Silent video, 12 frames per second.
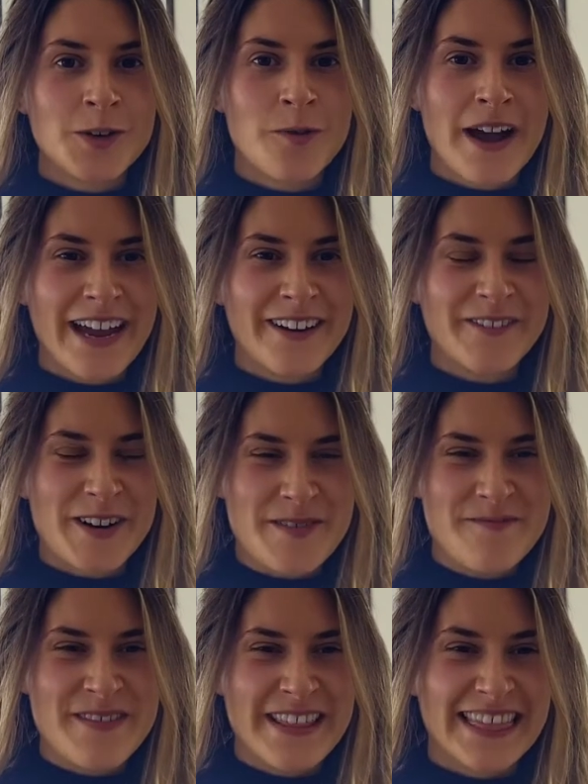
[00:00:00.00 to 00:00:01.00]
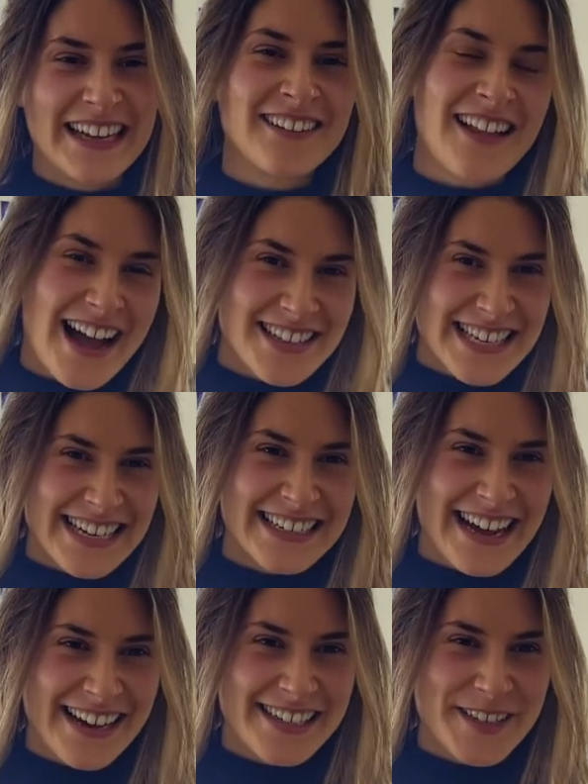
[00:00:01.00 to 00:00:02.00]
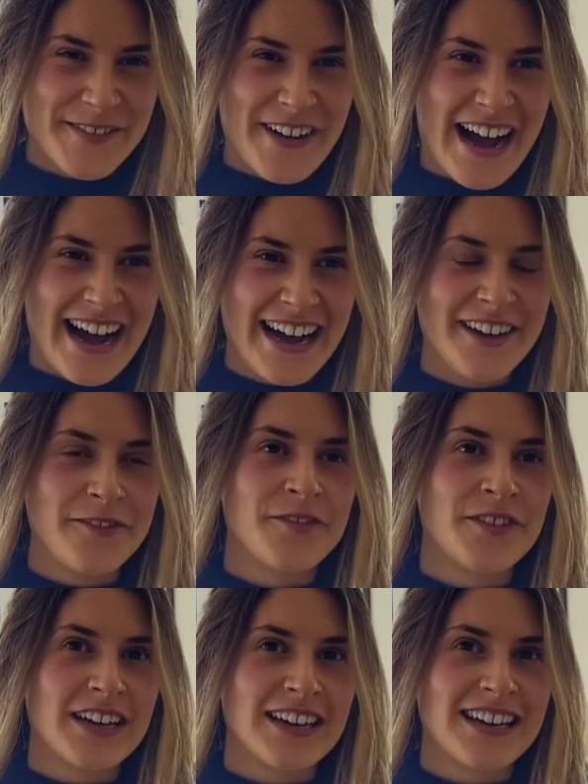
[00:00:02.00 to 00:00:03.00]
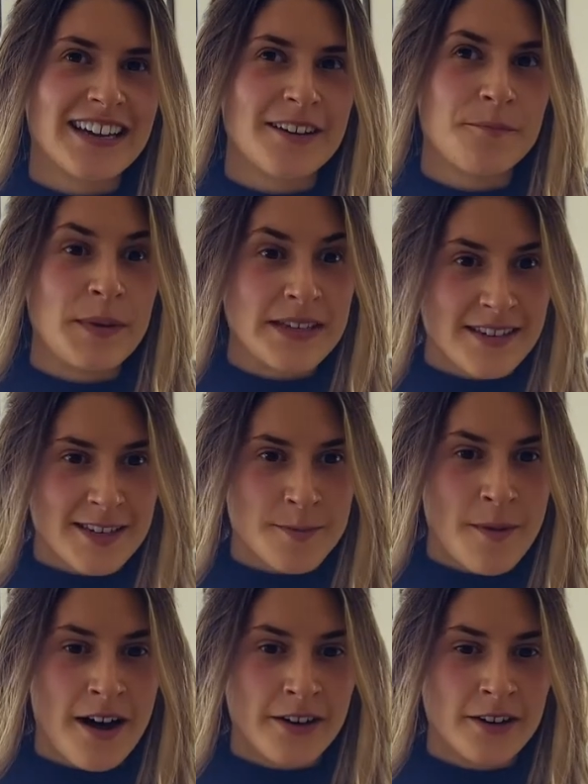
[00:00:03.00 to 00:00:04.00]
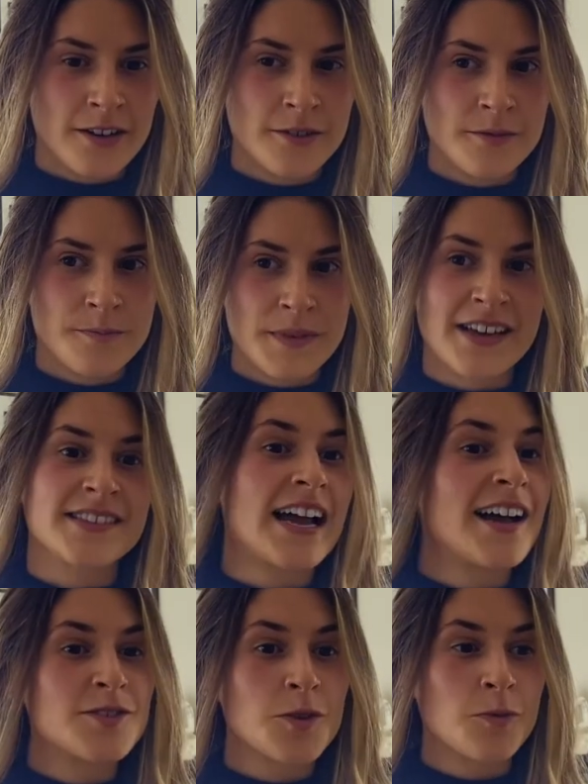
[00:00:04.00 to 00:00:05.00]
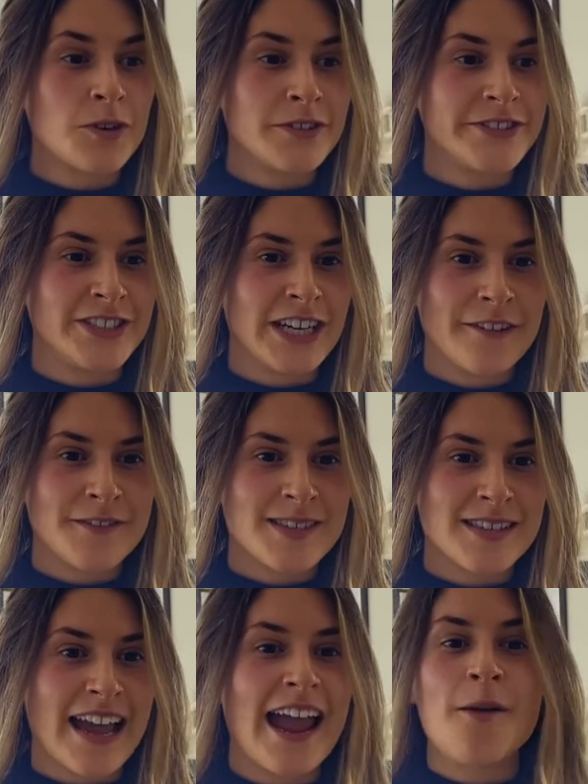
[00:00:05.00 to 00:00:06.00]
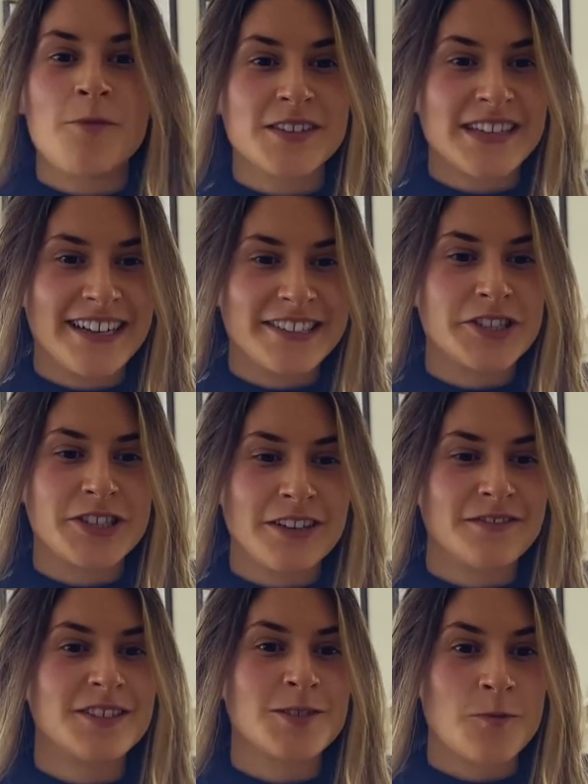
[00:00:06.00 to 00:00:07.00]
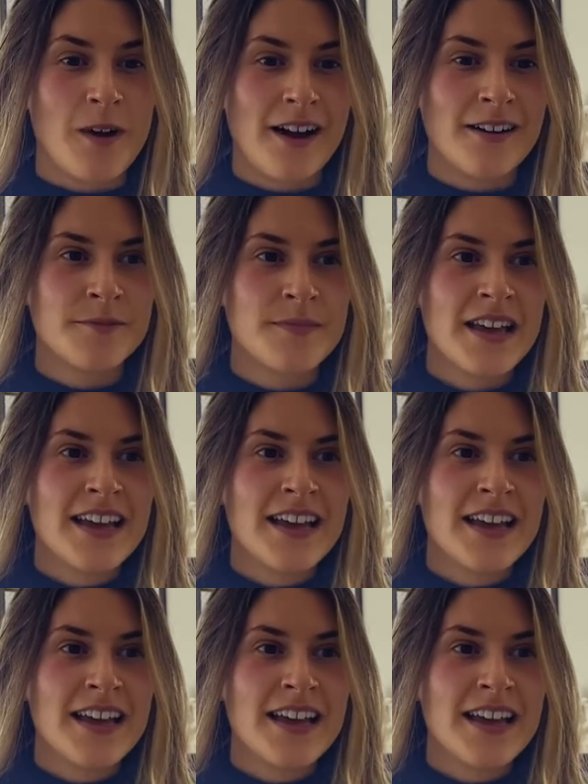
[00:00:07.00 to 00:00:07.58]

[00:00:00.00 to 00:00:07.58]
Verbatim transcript: away from the classic nine to five business model because as the world shifts, Amwell's had to shift as well.